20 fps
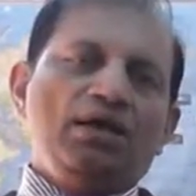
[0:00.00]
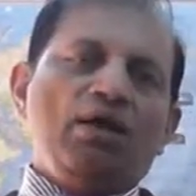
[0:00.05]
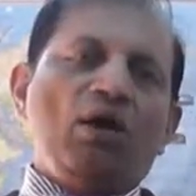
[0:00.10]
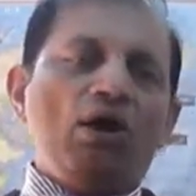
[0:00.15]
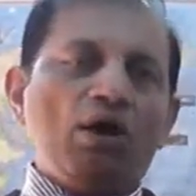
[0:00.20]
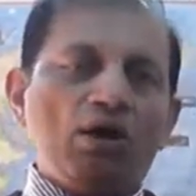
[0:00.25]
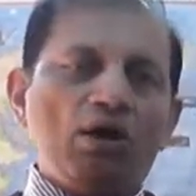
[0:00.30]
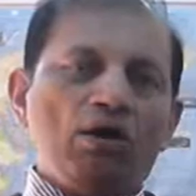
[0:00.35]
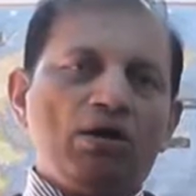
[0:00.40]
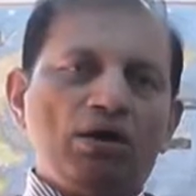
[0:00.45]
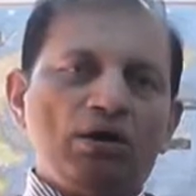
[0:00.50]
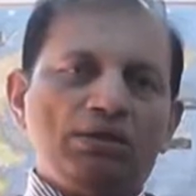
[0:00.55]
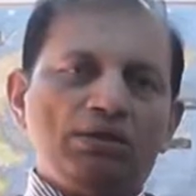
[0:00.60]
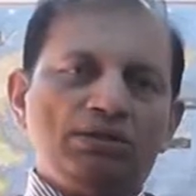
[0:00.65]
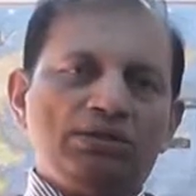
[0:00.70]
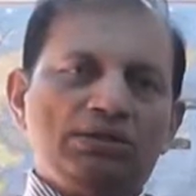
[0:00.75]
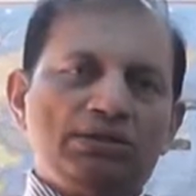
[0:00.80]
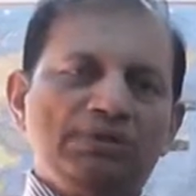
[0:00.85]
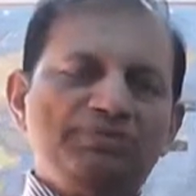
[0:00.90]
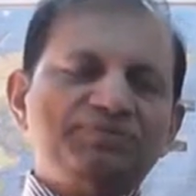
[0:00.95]

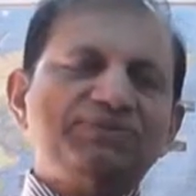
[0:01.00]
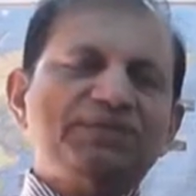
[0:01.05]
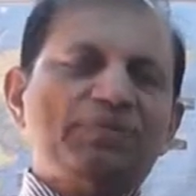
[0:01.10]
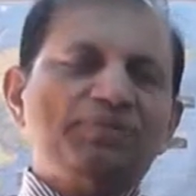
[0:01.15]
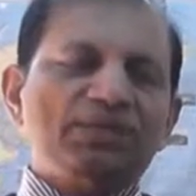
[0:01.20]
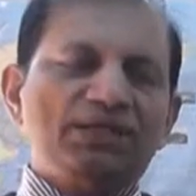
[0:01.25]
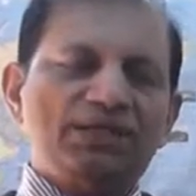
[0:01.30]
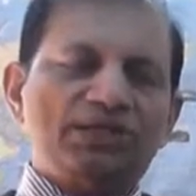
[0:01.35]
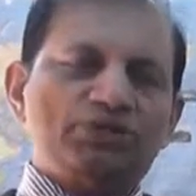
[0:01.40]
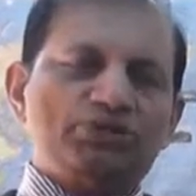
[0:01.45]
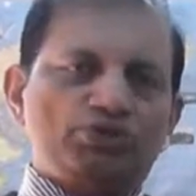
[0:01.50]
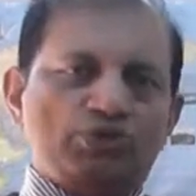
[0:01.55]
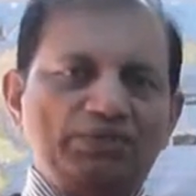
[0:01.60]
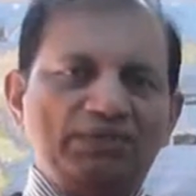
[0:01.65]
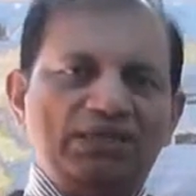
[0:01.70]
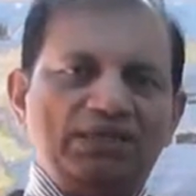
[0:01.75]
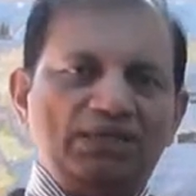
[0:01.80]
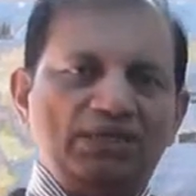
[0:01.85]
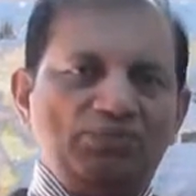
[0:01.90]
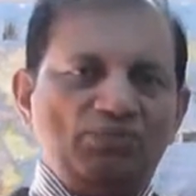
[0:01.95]
or if something is to
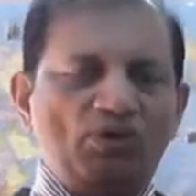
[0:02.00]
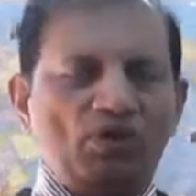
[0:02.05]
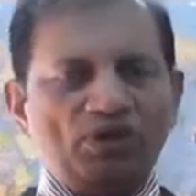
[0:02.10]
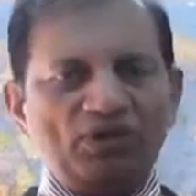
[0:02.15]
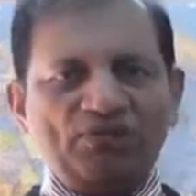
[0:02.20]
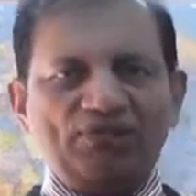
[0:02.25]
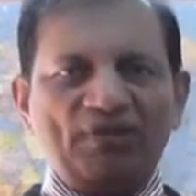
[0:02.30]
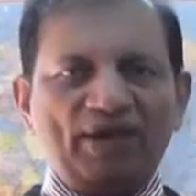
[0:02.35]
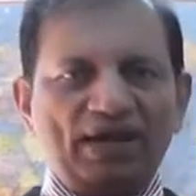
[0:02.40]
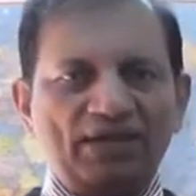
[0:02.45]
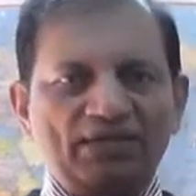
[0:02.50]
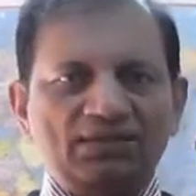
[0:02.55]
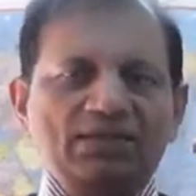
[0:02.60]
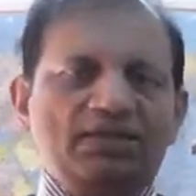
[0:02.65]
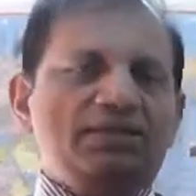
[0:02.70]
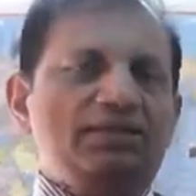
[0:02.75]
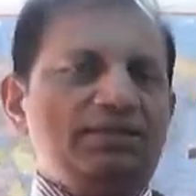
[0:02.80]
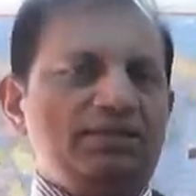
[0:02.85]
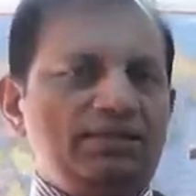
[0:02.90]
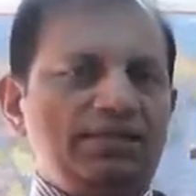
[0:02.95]
be modified,
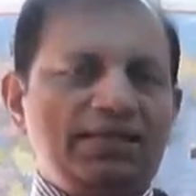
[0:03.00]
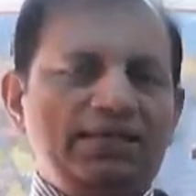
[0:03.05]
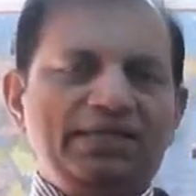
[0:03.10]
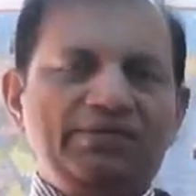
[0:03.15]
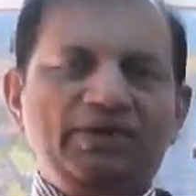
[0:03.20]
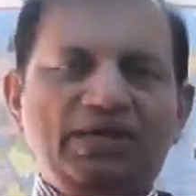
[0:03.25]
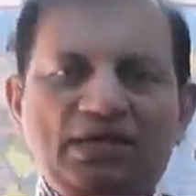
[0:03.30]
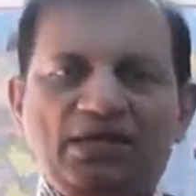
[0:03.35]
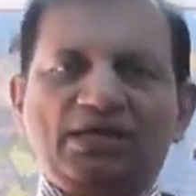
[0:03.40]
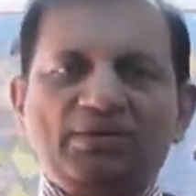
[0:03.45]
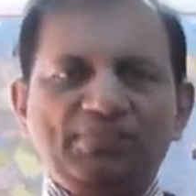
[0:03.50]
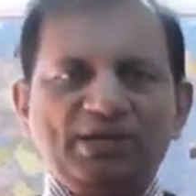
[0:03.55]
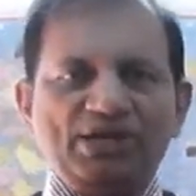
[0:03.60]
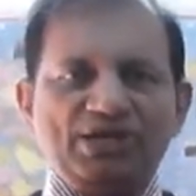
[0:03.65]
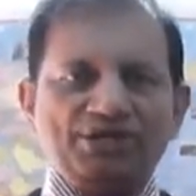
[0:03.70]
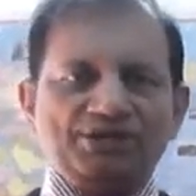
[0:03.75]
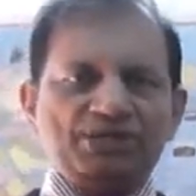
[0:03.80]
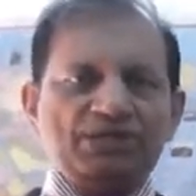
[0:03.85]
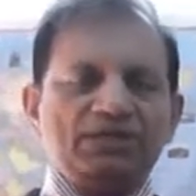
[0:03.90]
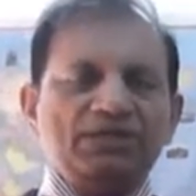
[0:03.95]
then they give a
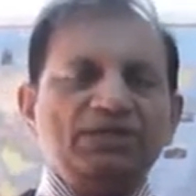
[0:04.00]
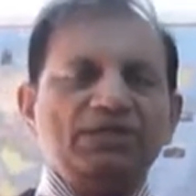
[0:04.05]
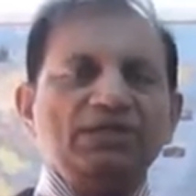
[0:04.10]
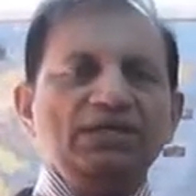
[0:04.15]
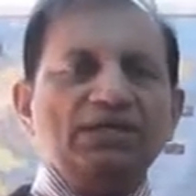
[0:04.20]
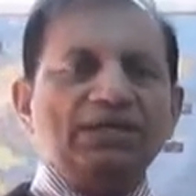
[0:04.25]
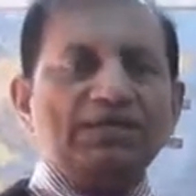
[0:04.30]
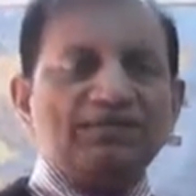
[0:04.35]
recommendation.